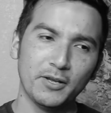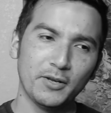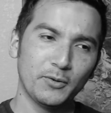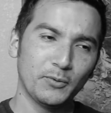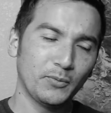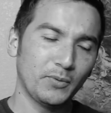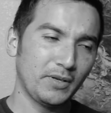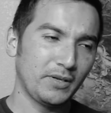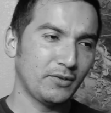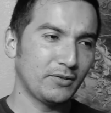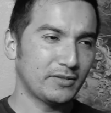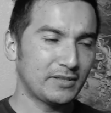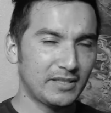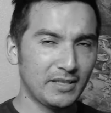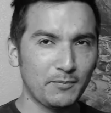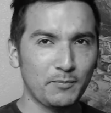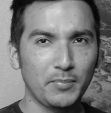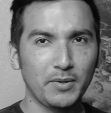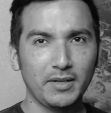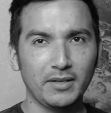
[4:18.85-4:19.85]
When you're
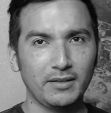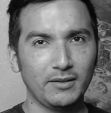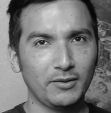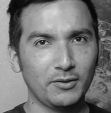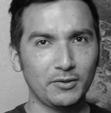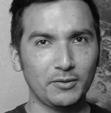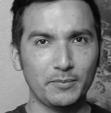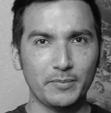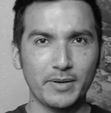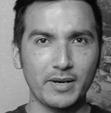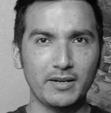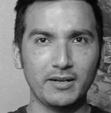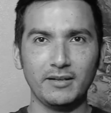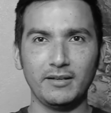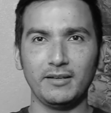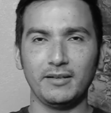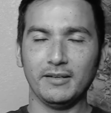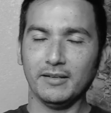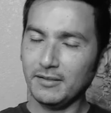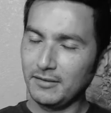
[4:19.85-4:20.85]
sleeping, your body